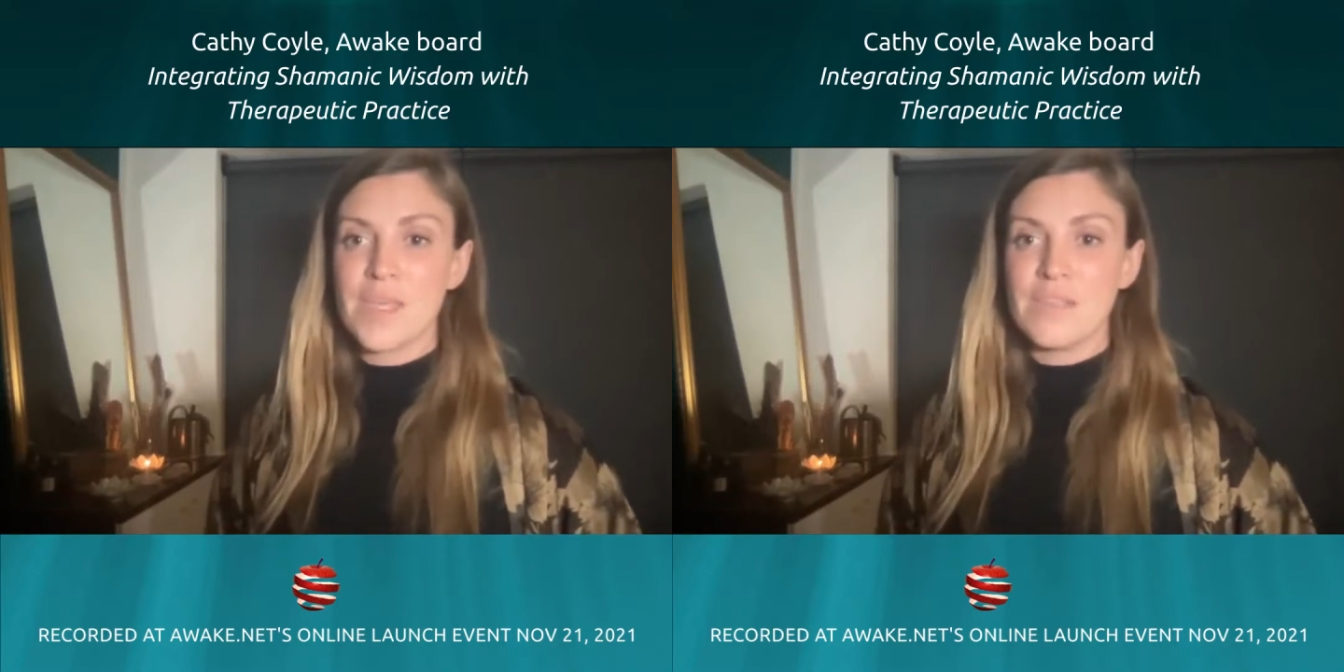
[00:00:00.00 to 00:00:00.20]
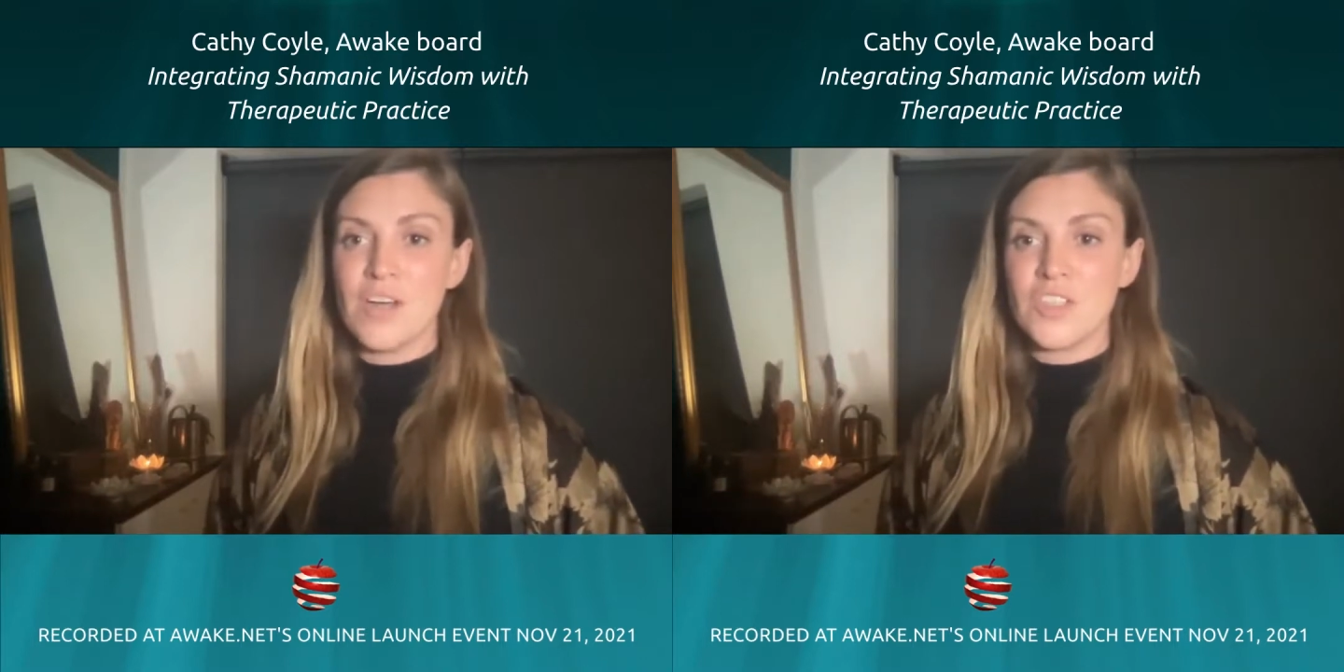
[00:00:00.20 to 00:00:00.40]

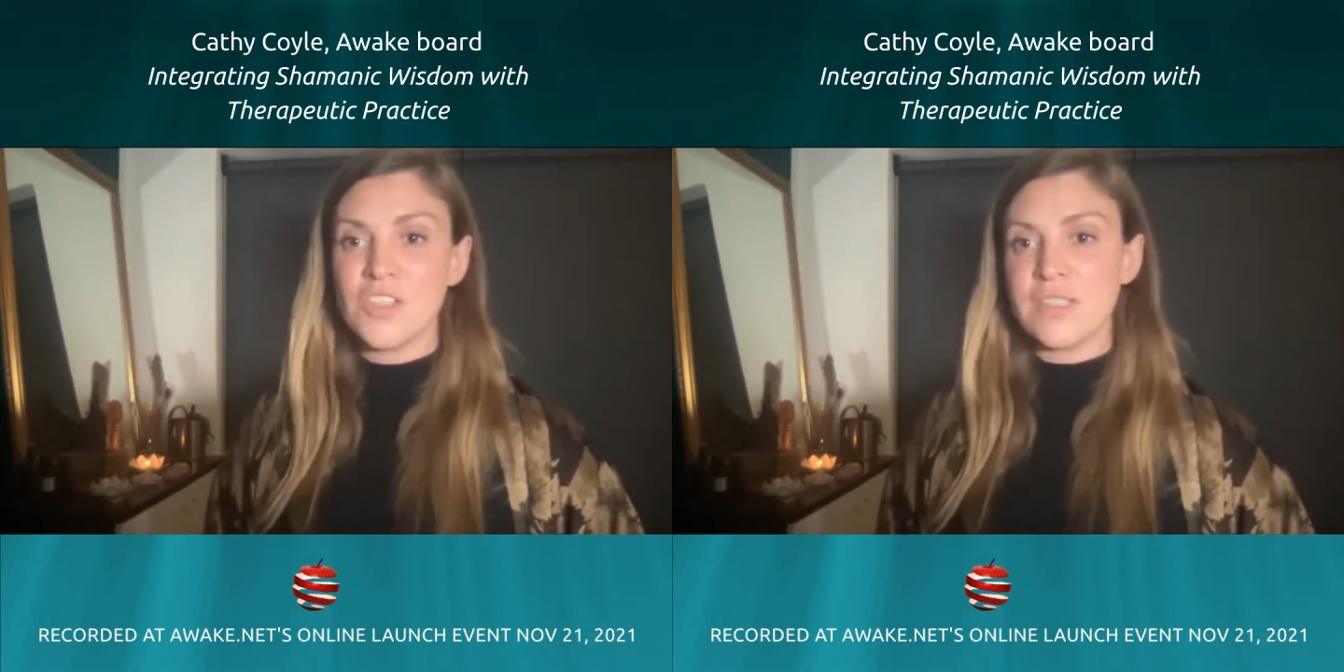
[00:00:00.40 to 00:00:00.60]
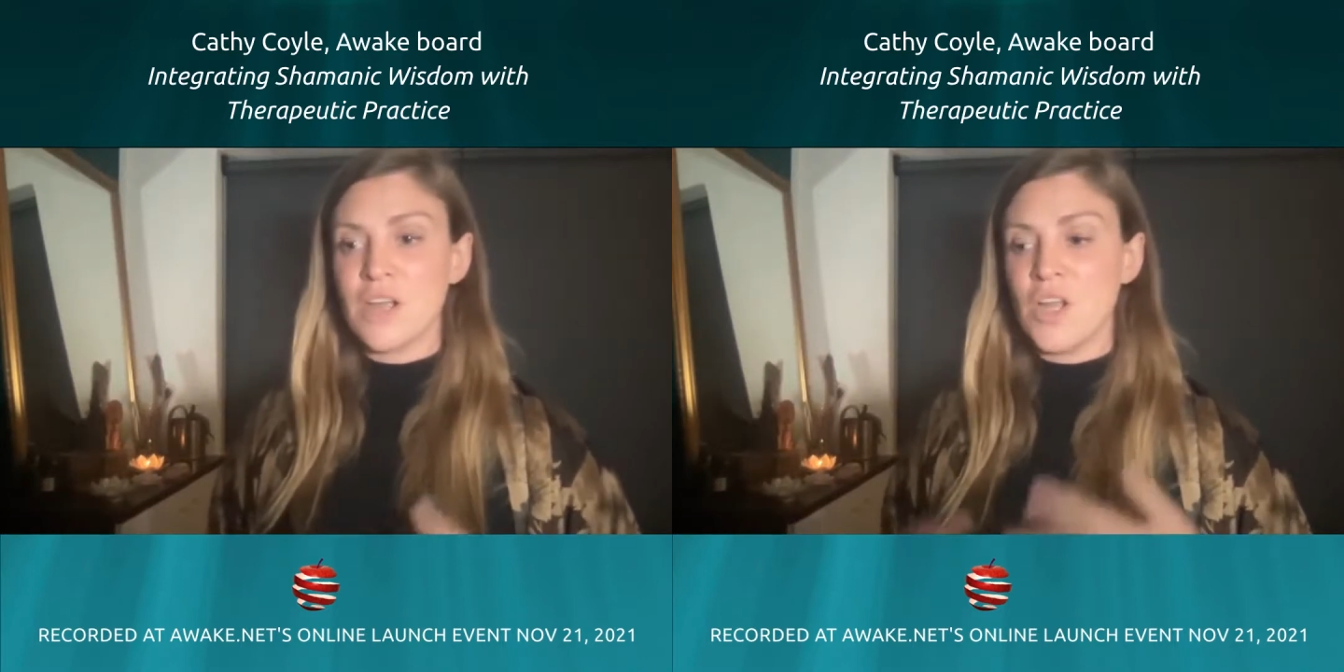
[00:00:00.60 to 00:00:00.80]
not
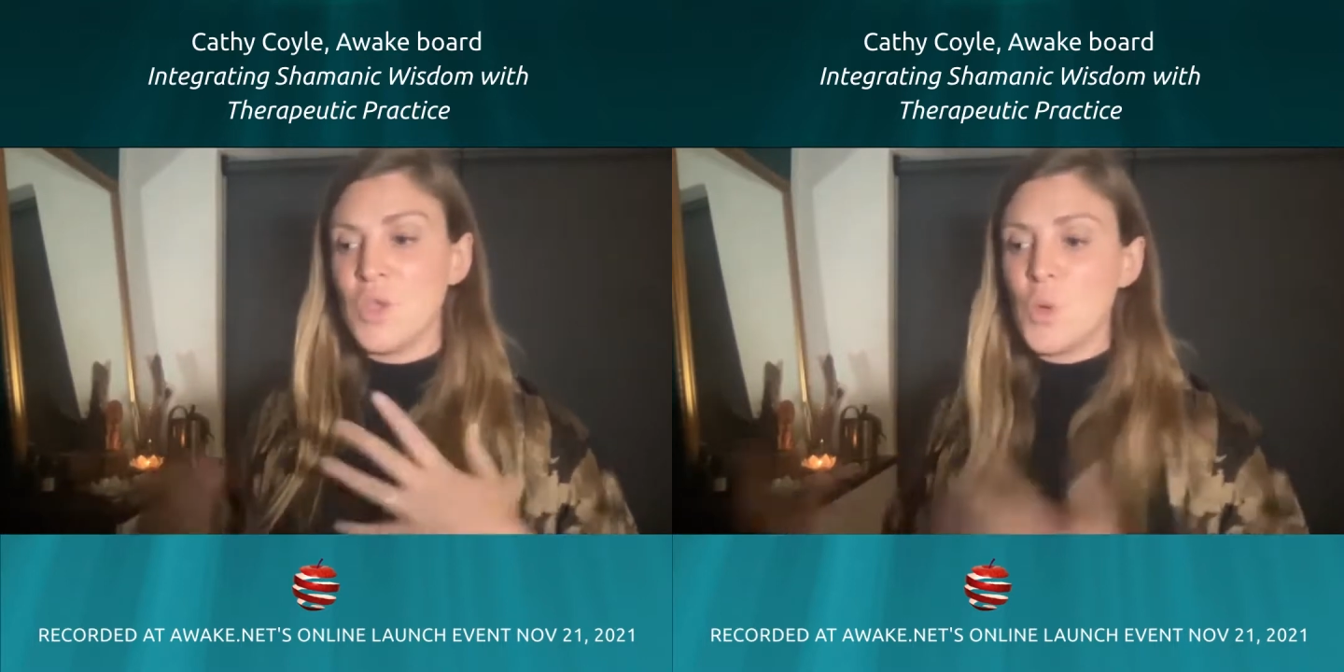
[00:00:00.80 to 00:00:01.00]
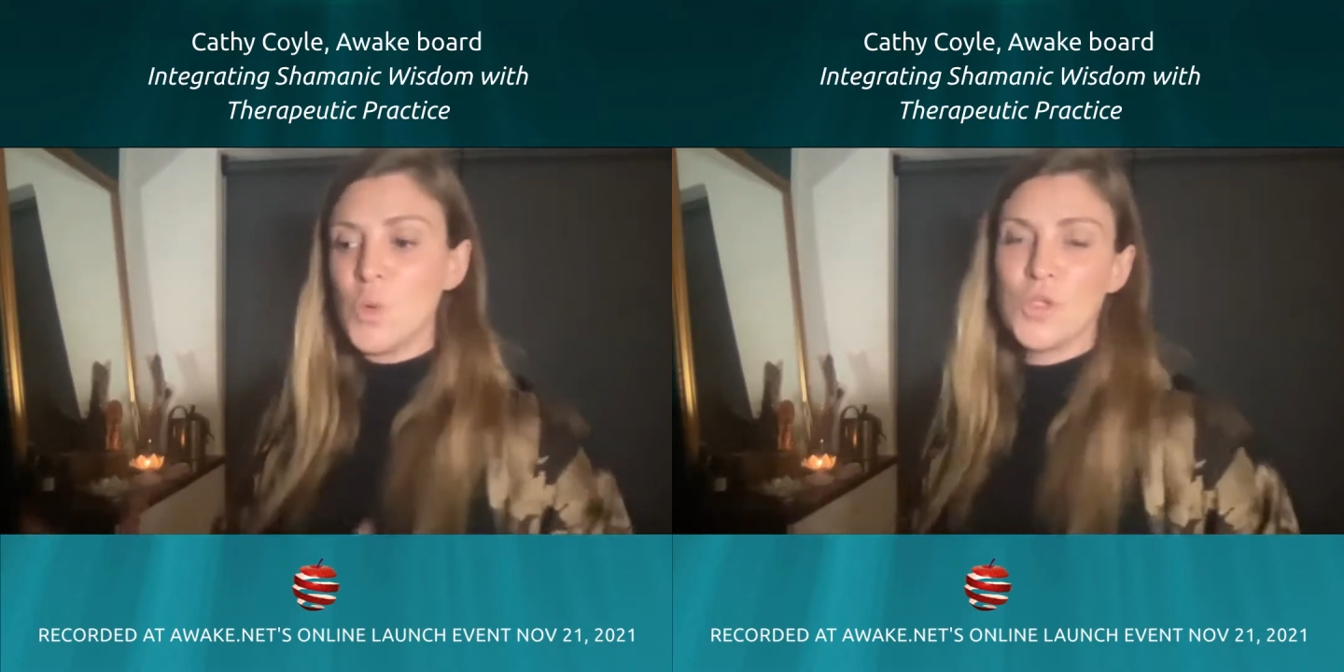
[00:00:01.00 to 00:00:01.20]
just our
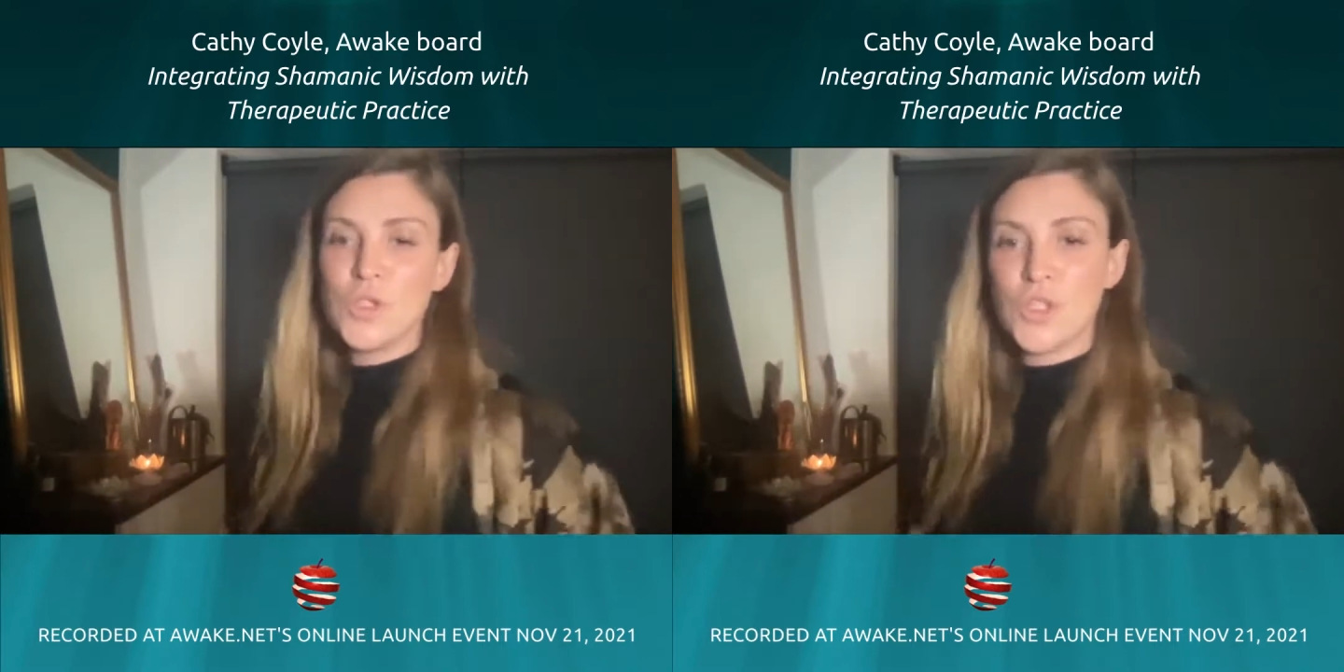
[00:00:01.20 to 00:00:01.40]
local